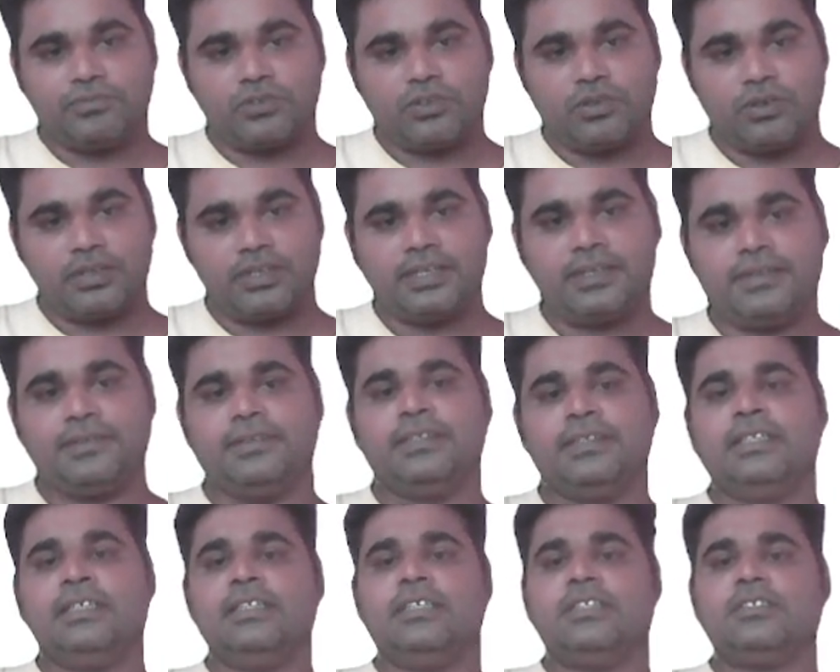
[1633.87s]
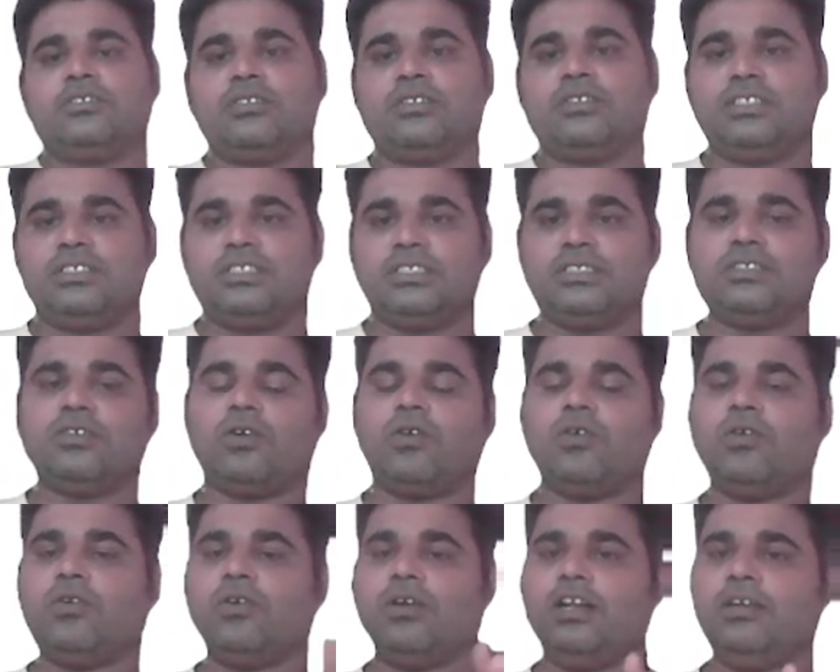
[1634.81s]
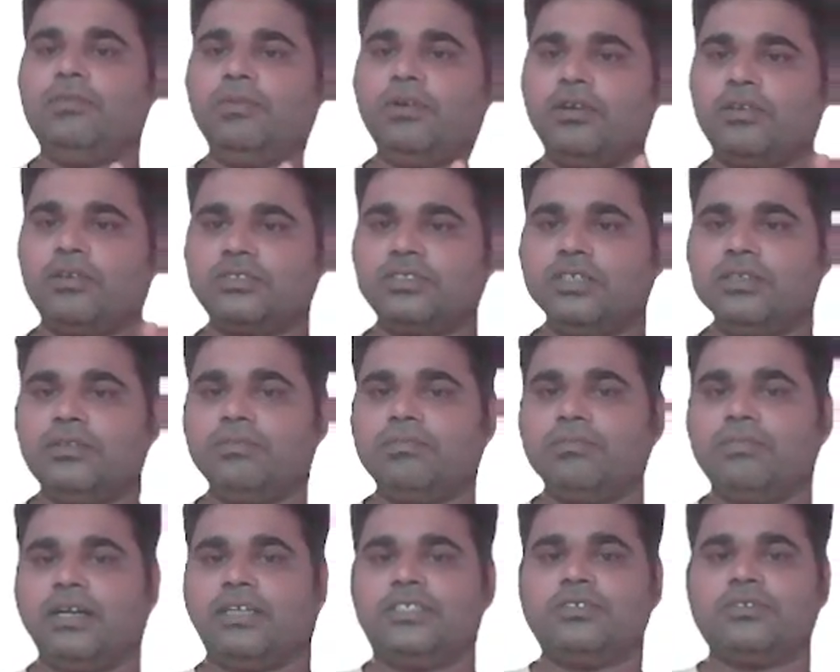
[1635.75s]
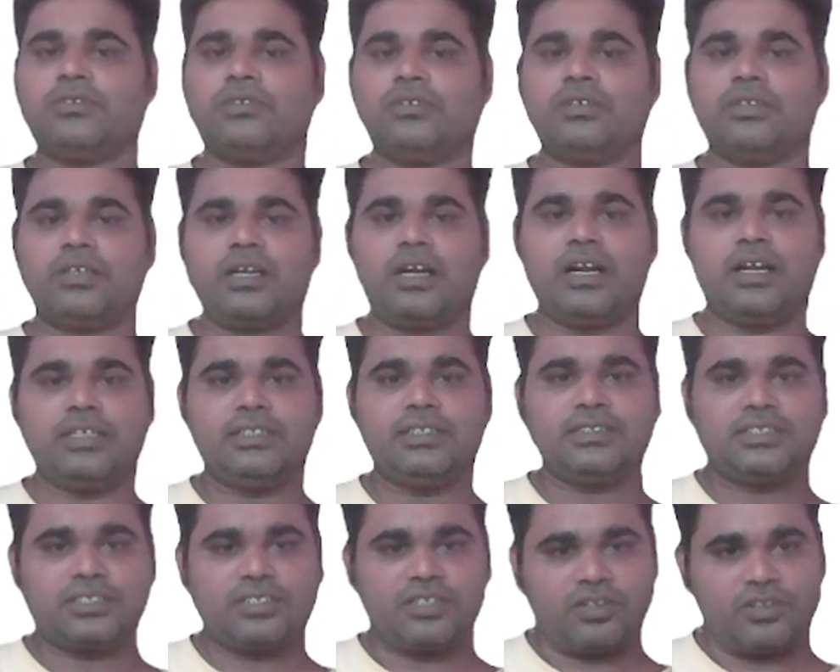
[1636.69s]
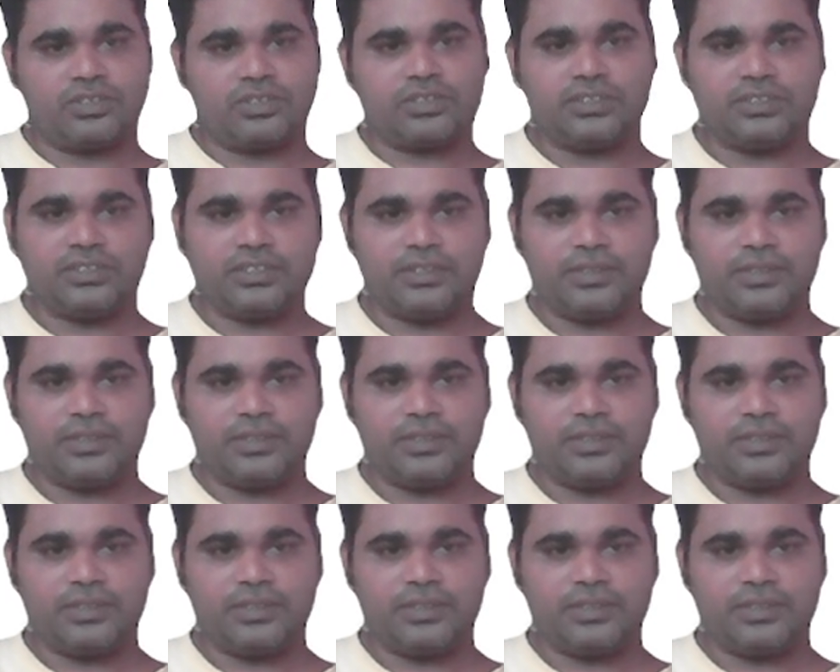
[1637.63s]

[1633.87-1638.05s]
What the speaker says: Okay, so this is all about the mitochondria structure.